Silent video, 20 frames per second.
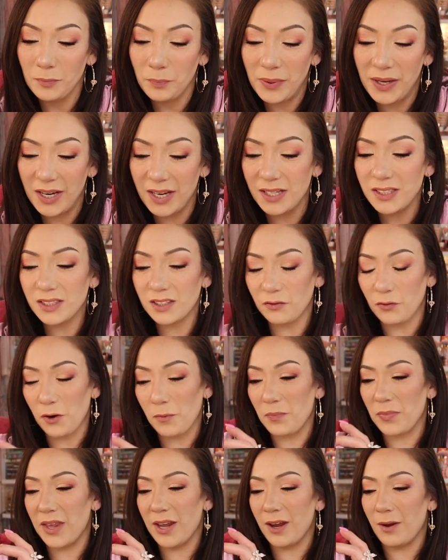piece
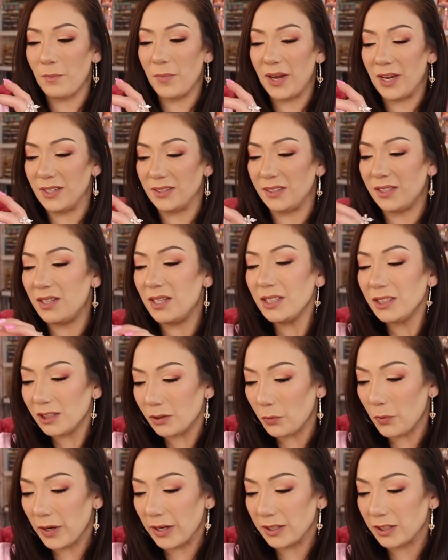from them is
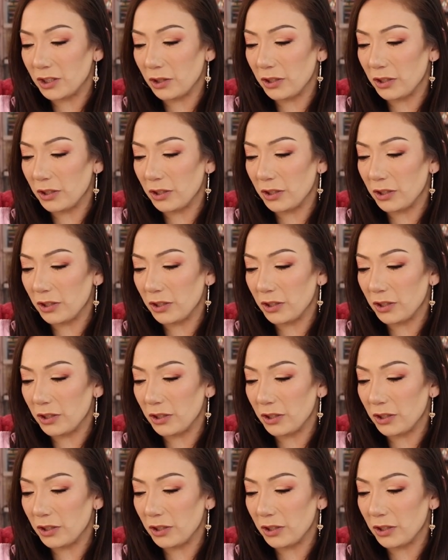this one.